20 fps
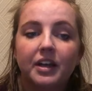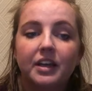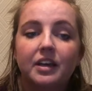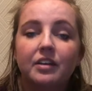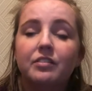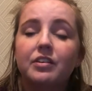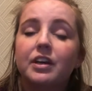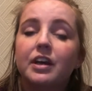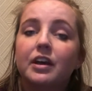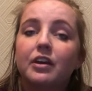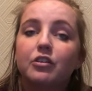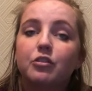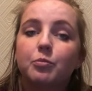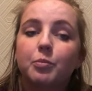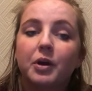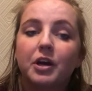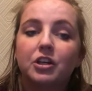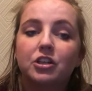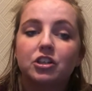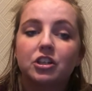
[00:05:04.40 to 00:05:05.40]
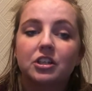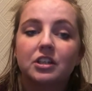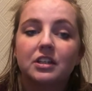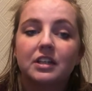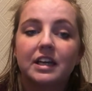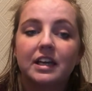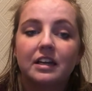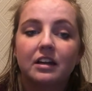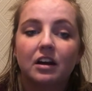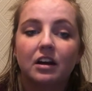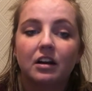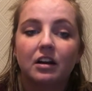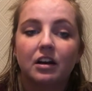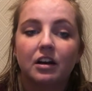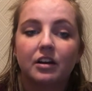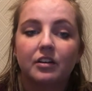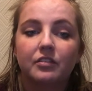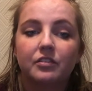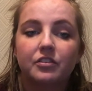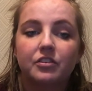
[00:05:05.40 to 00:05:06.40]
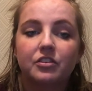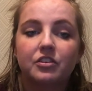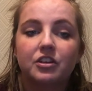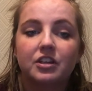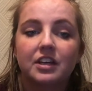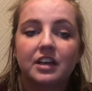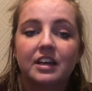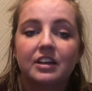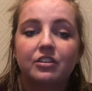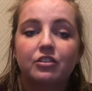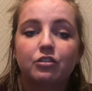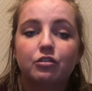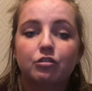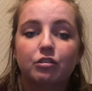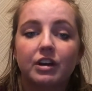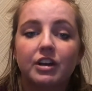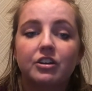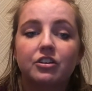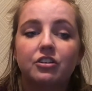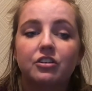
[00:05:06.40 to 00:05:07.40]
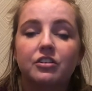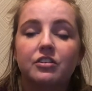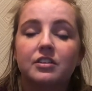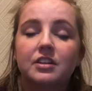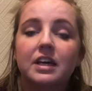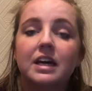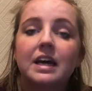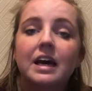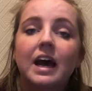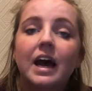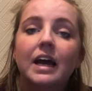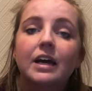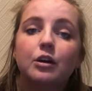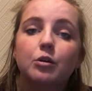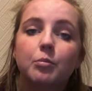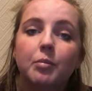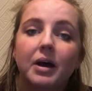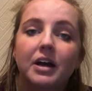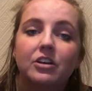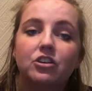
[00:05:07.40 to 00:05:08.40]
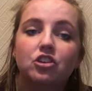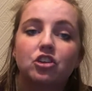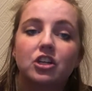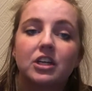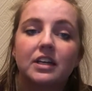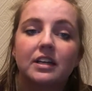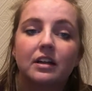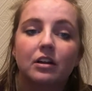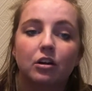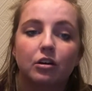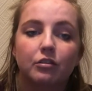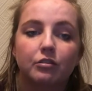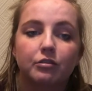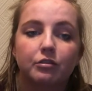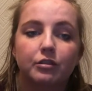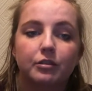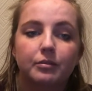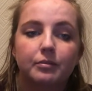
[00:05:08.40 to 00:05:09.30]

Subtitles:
giving expression in our lives to his gracious and compassionate love.